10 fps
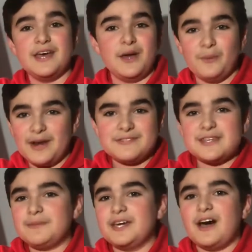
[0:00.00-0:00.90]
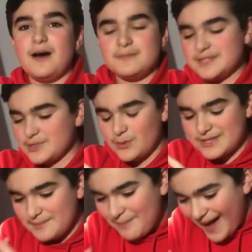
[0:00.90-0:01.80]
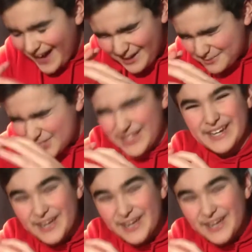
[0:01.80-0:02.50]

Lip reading: Whenever something comes, it's always a pain. I'm just like